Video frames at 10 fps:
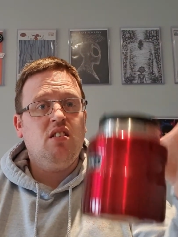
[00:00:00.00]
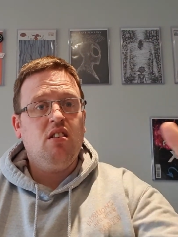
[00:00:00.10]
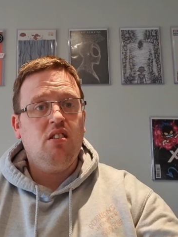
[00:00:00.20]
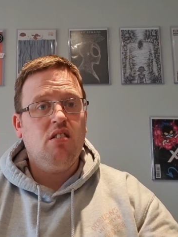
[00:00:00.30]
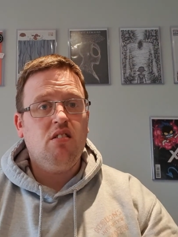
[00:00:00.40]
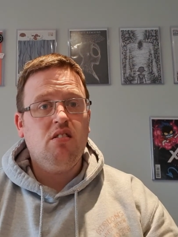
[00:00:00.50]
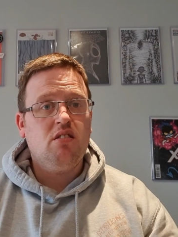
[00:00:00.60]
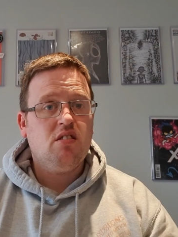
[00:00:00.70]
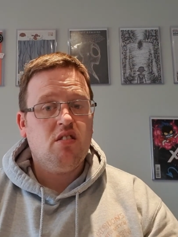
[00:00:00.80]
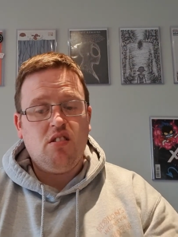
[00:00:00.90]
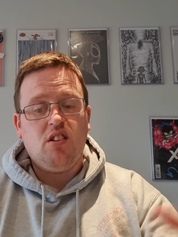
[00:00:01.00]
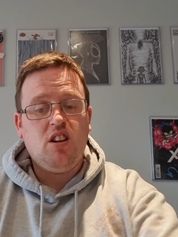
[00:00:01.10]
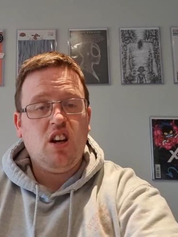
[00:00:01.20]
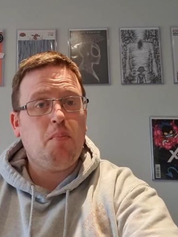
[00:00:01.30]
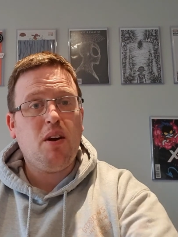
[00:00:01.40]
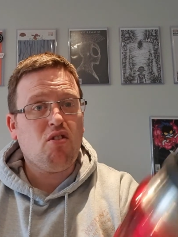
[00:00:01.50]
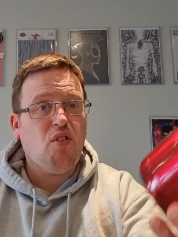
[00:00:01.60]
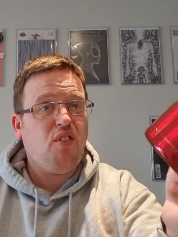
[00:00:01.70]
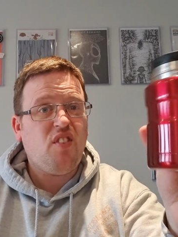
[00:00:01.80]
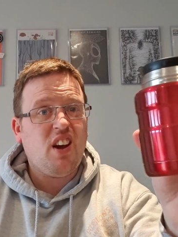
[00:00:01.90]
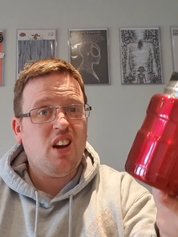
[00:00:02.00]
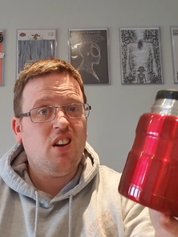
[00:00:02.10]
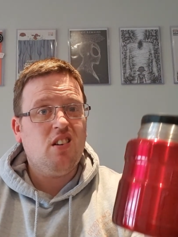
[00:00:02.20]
you can be rough with it,